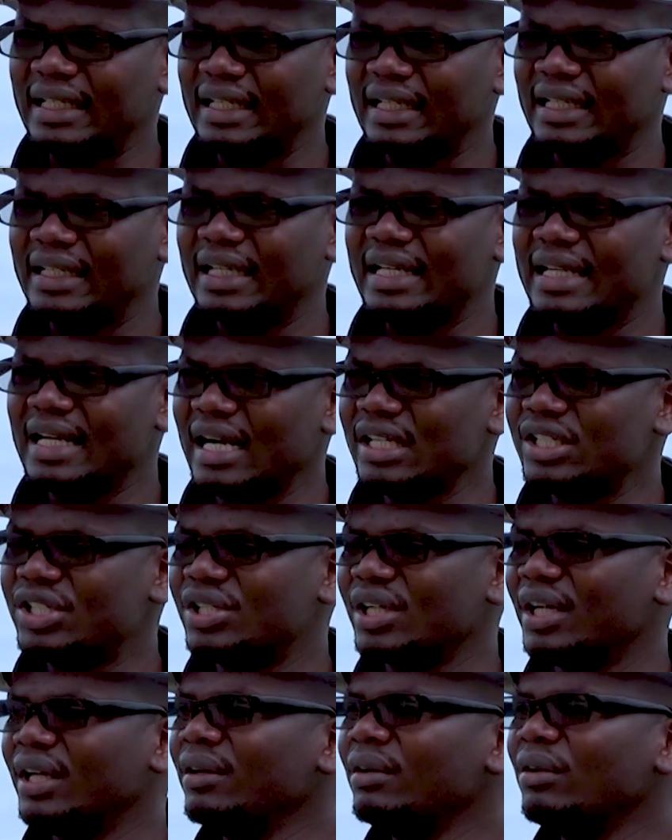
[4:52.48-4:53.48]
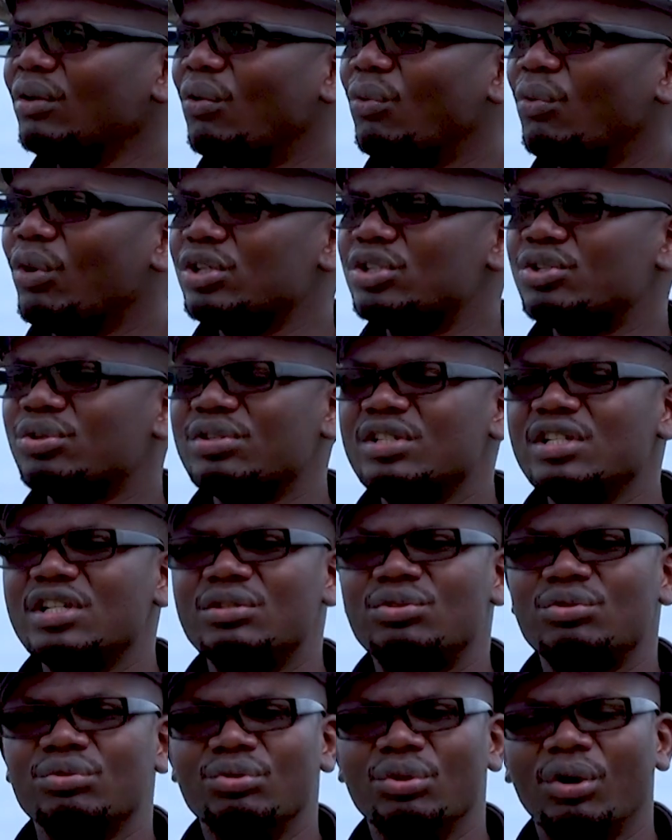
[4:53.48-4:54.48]
in a nutshell, what you
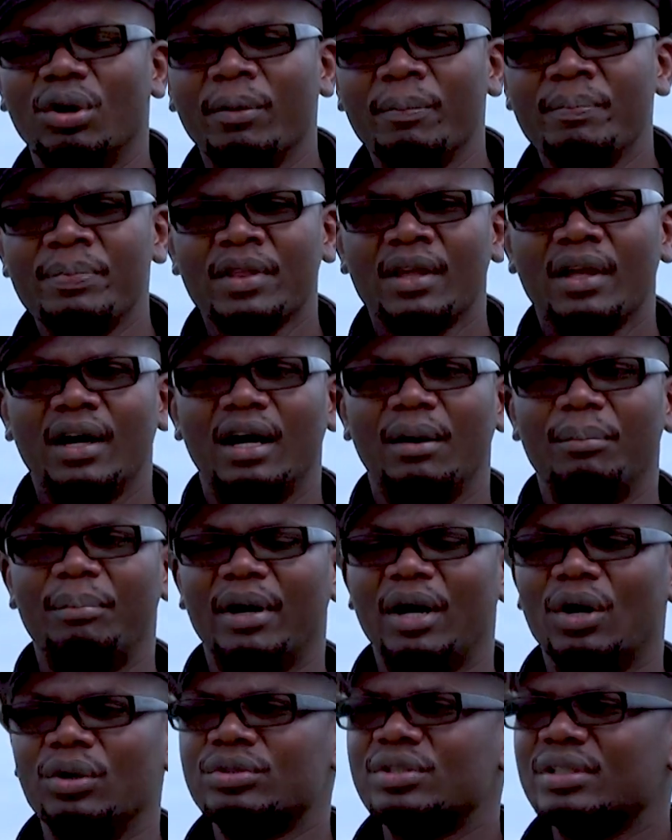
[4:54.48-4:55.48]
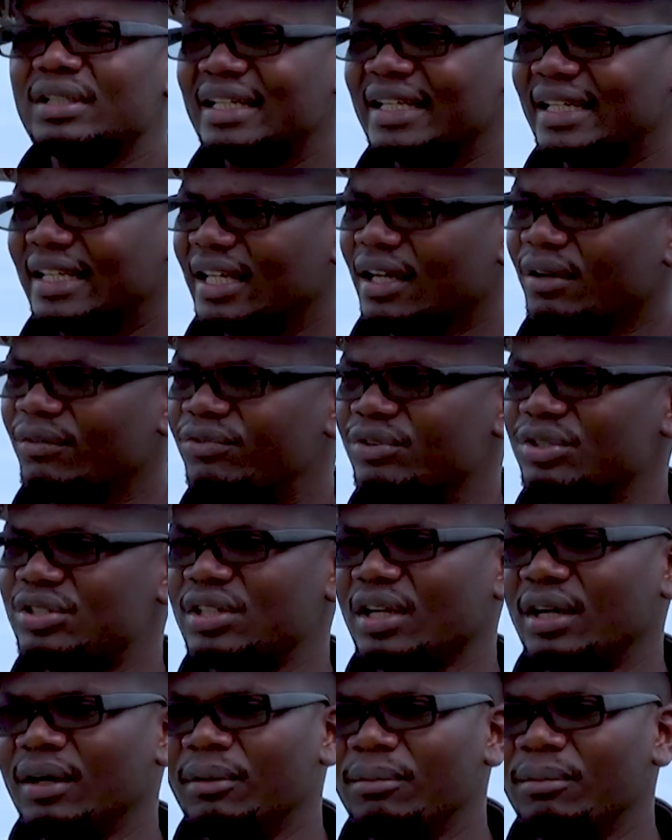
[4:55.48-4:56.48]
need to know about the Kingfisher